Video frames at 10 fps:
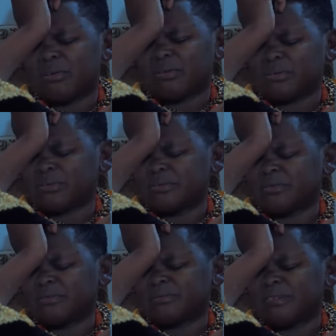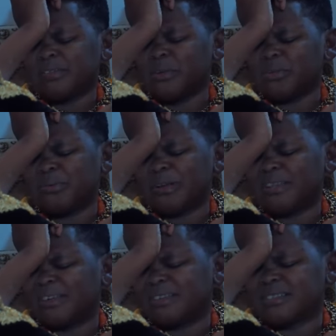Because I don't
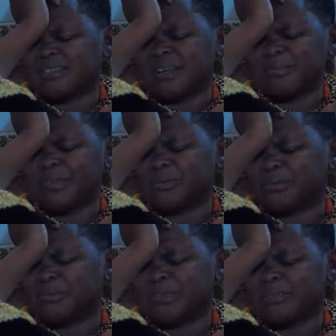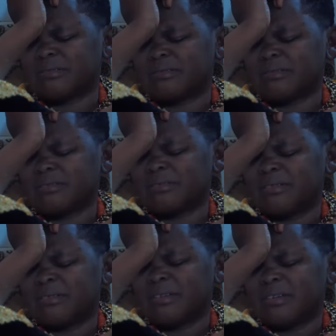know why this is happening to me.
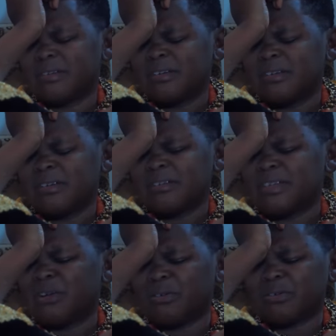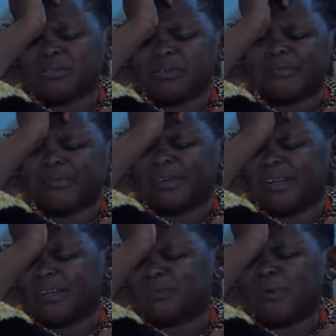The gods of
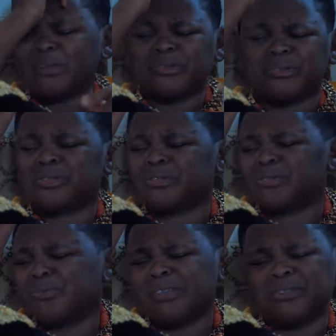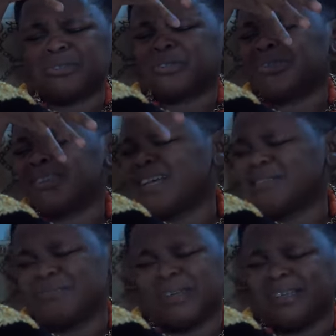our land, why not just, just
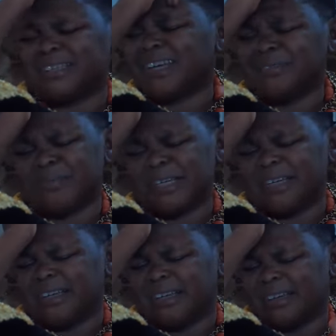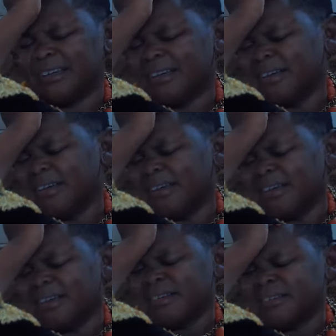take me, take me.
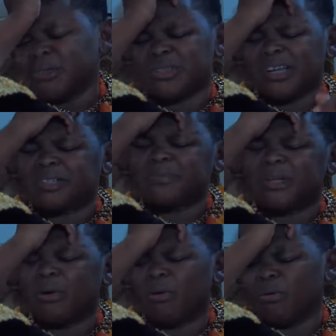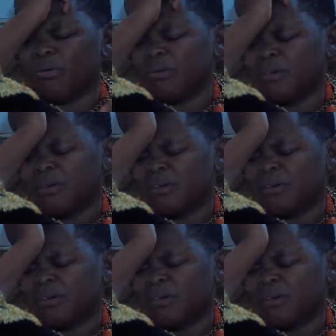Just let me go.